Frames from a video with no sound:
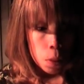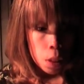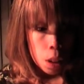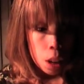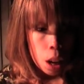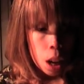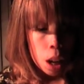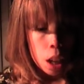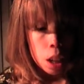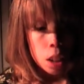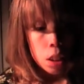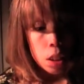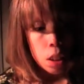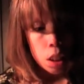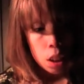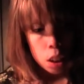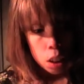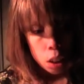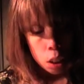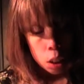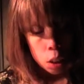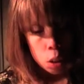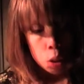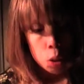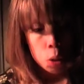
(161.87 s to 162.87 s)
and the
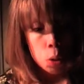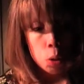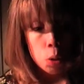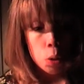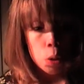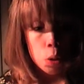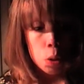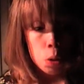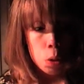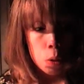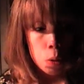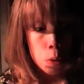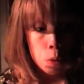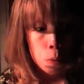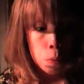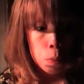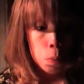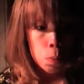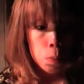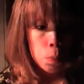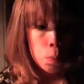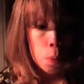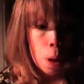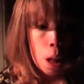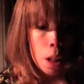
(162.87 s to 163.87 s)
usual sort of
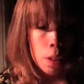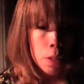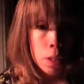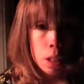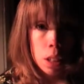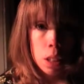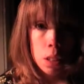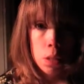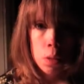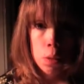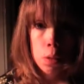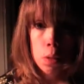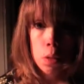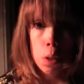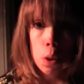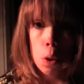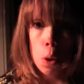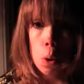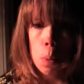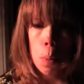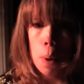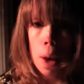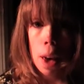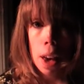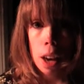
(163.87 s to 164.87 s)
pelvic floor
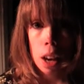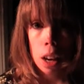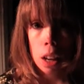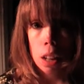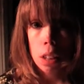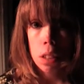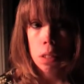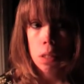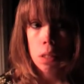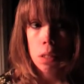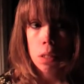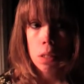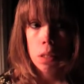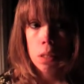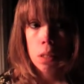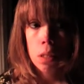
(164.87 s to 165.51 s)
pain